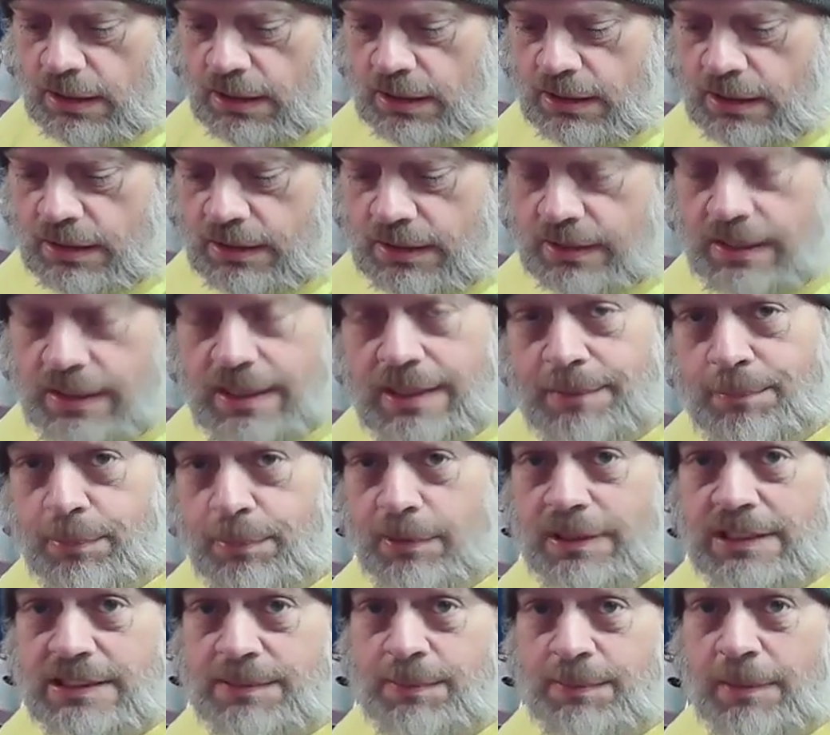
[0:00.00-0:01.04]
uh, it
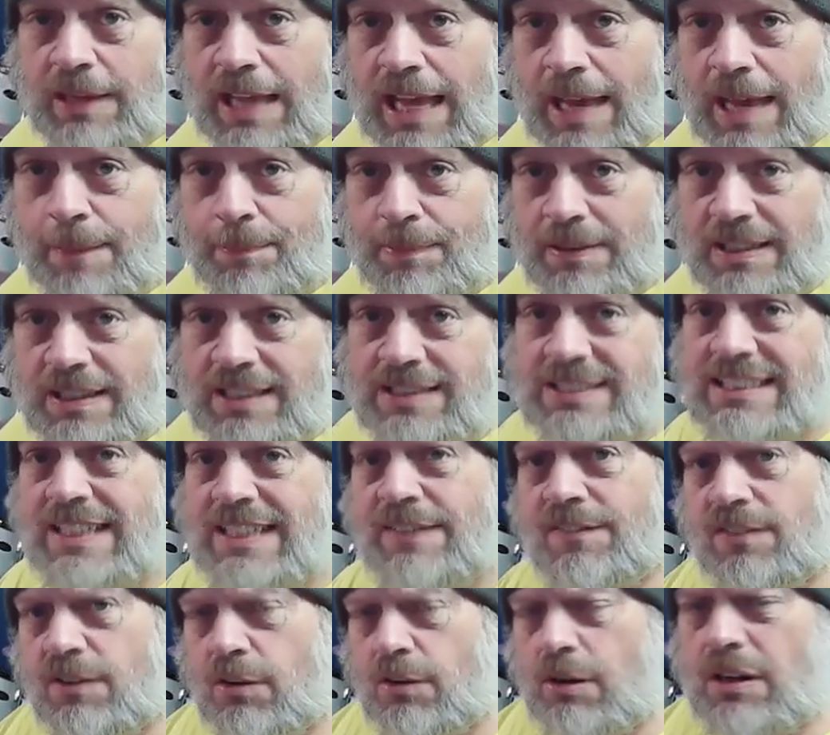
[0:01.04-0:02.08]
brings me happiness,
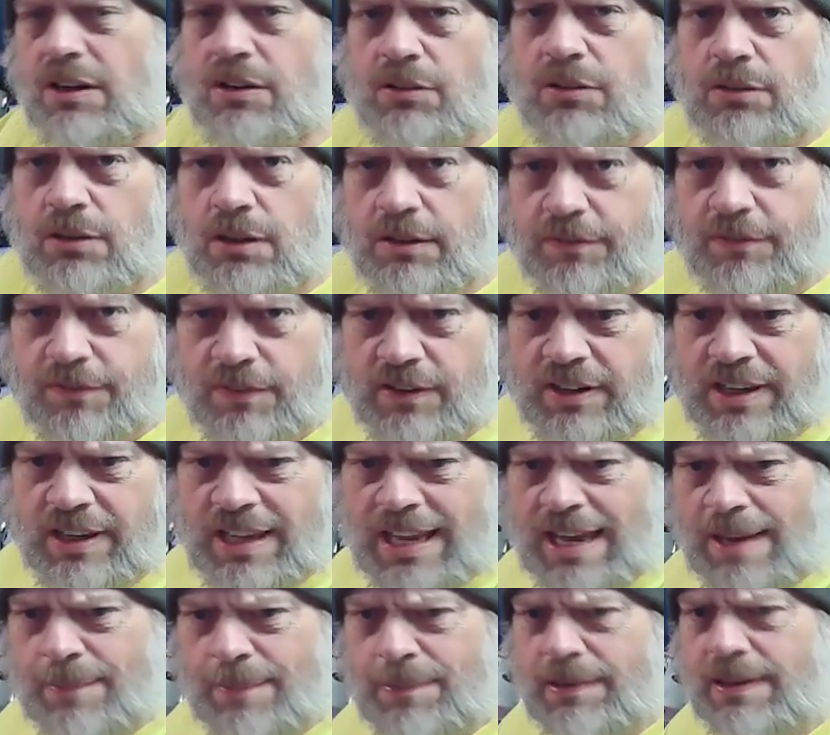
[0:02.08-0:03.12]
even though I don't look very
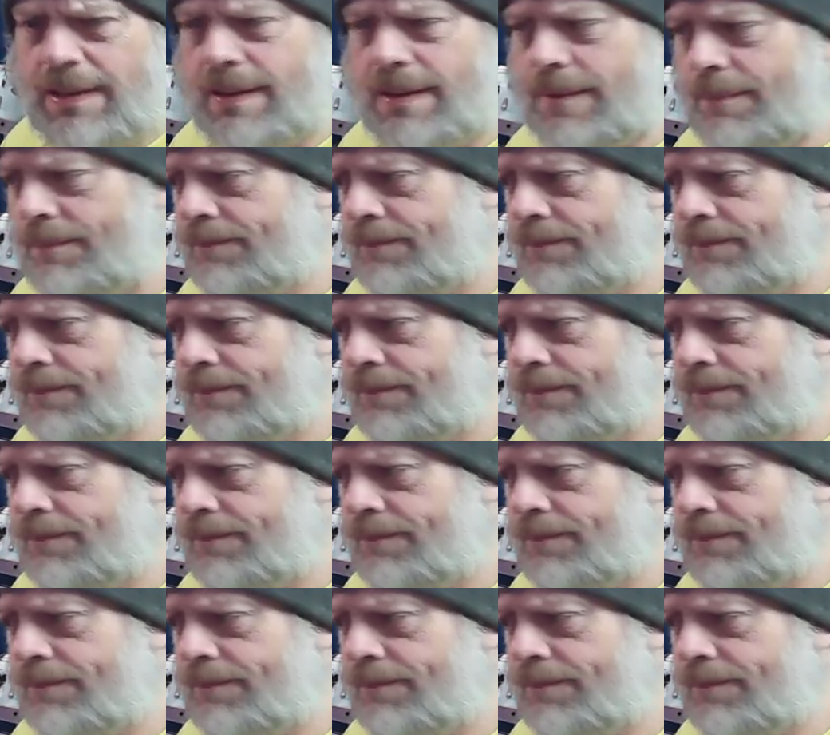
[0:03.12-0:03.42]
happy.